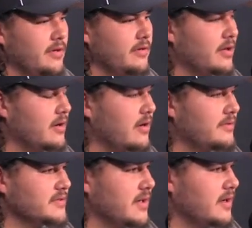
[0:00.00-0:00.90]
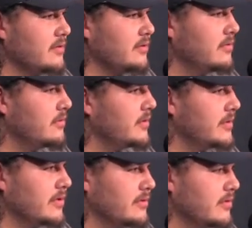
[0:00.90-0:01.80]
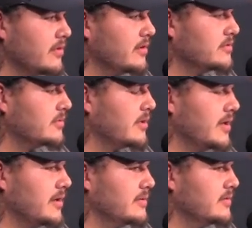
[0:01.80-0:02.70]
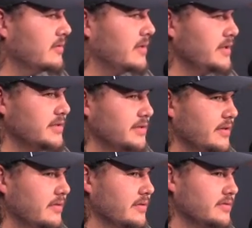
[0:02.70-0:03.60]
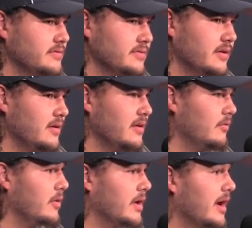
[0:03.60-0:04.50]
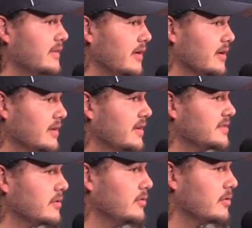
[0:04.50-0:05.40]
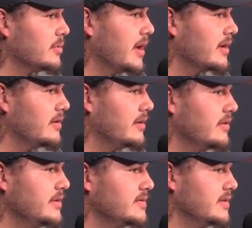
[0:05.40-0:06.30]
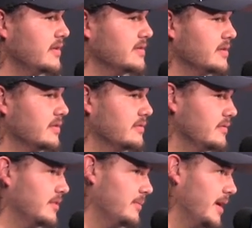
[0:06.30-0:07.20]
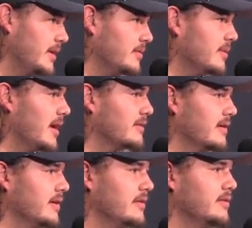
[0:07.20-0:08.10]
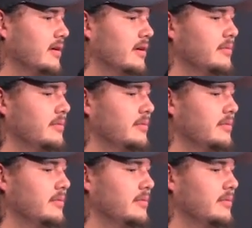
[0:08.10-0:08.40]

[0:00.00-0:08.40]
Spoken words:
You know, in our offense huddle, you know, Coach O'Brien teaches, you know, there's one guy talking, and that's the quarterback. You know, he's the commander back there, and,